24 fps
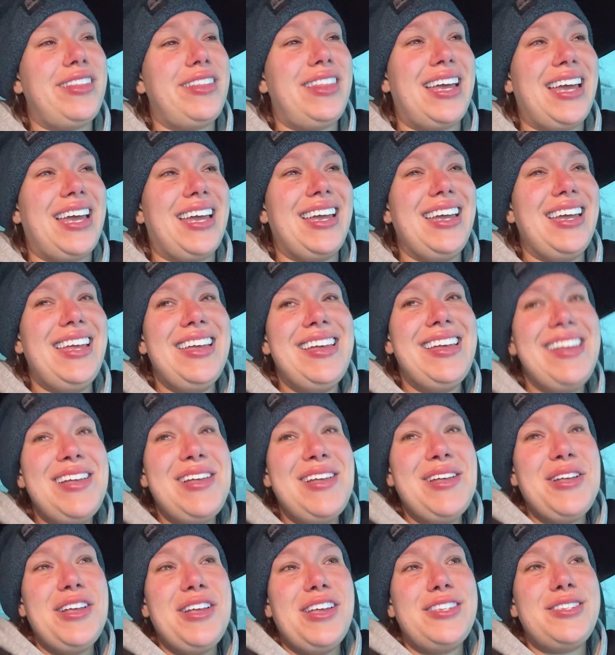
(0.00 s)
And like,
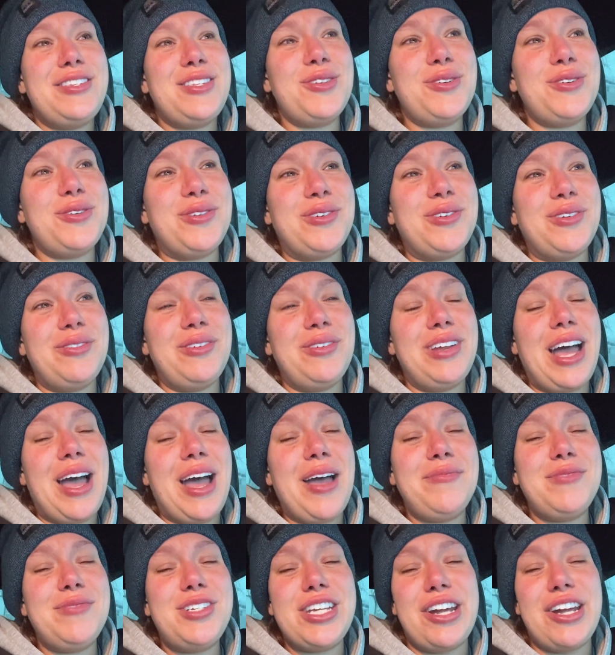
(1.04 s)
so when
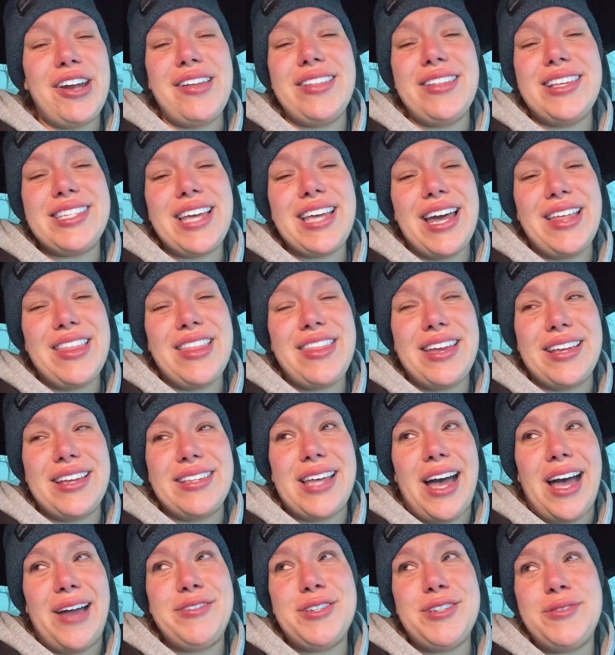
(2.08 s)
I'm sharing these kind of
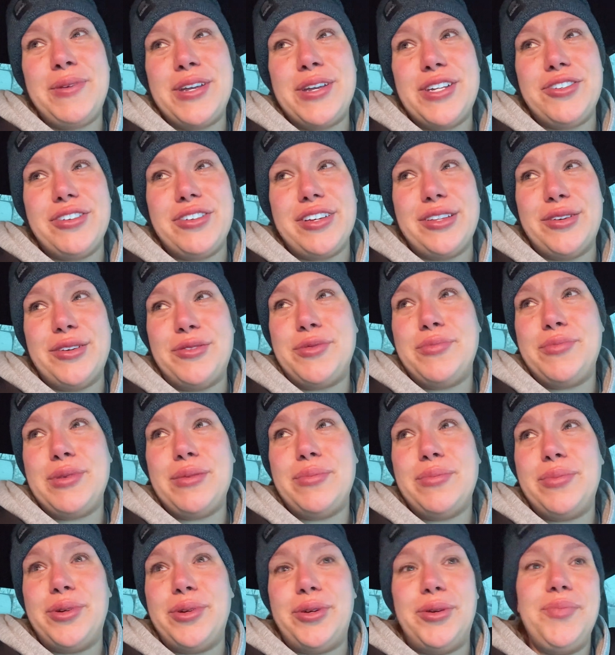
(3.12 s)
things, I'm just picturing those
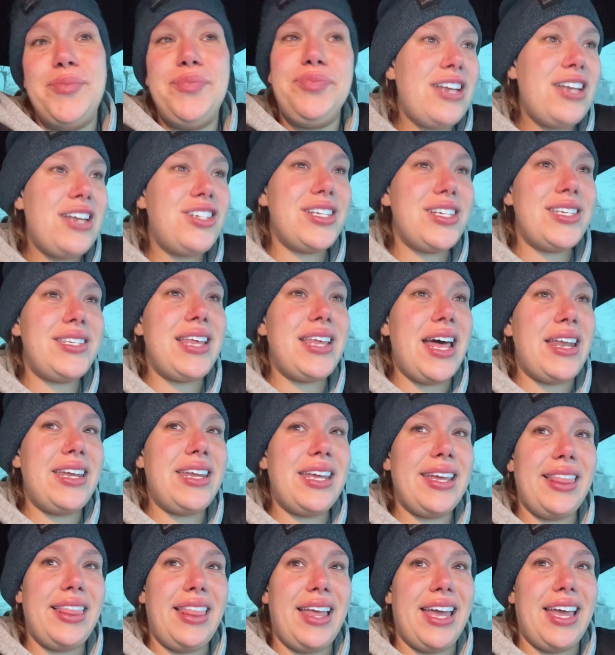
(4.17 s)
people and just
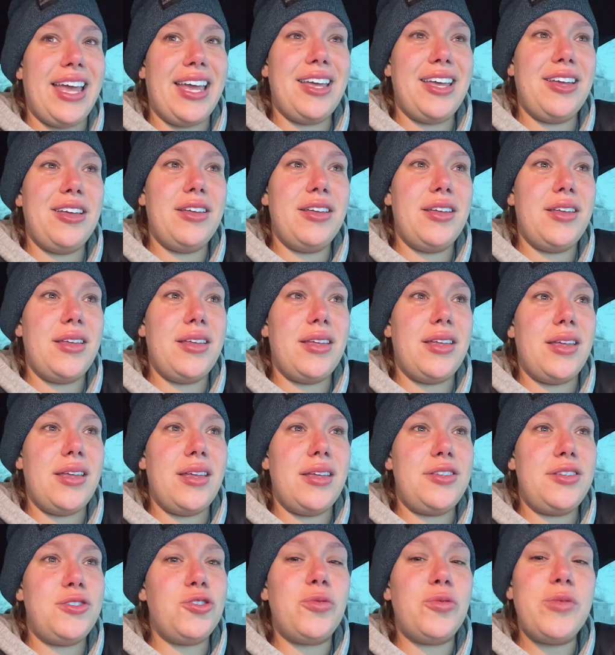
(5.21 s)
sending like
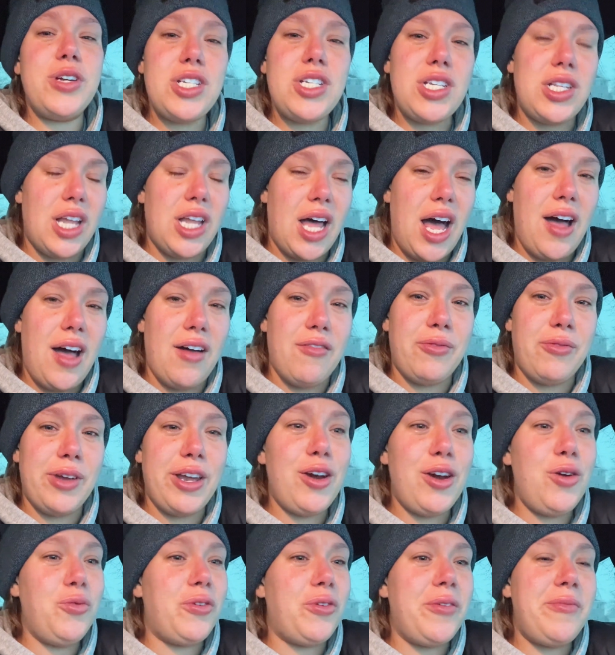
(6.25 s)
so much love. We
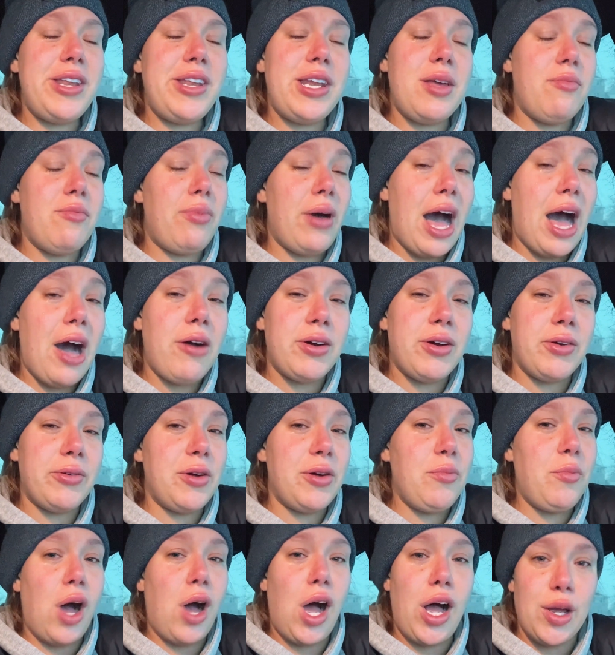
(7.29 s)
are women in power.
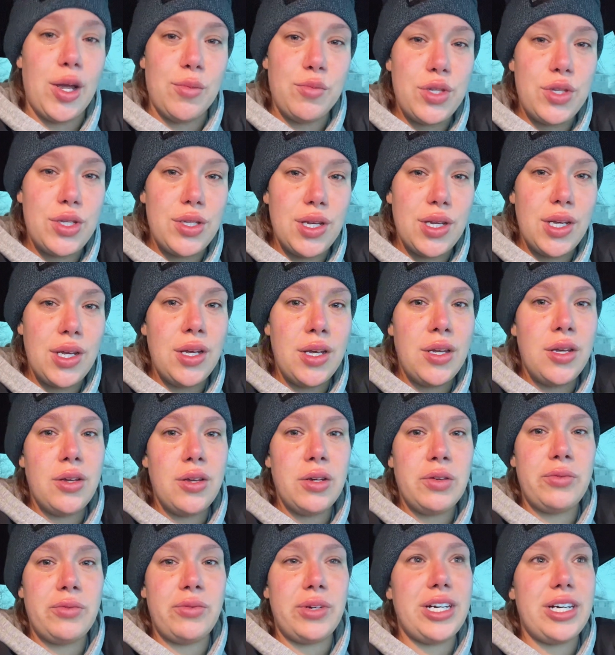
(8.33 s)
We're moms.
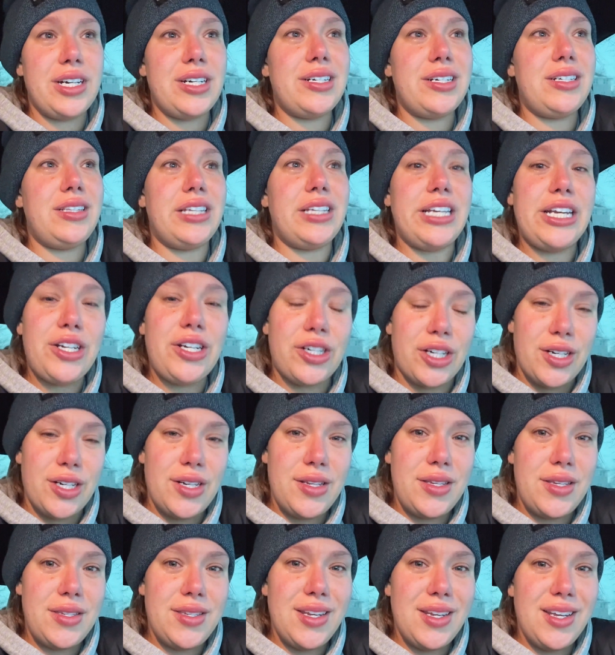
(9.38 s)
We're
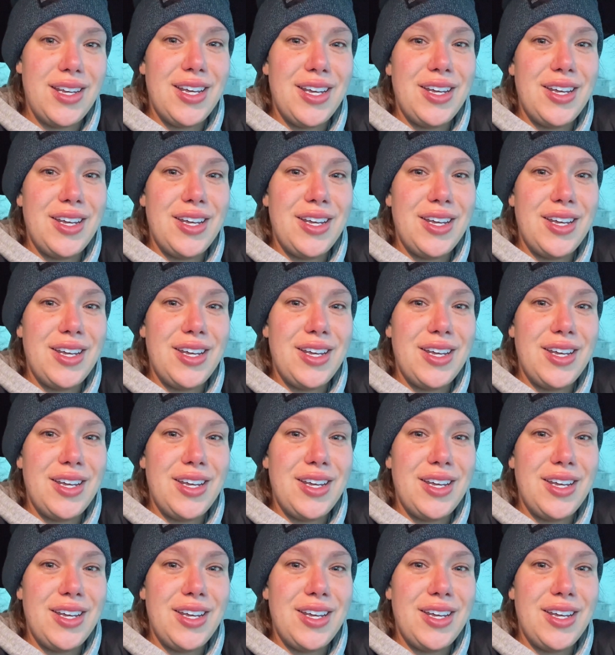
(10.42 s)
leaders.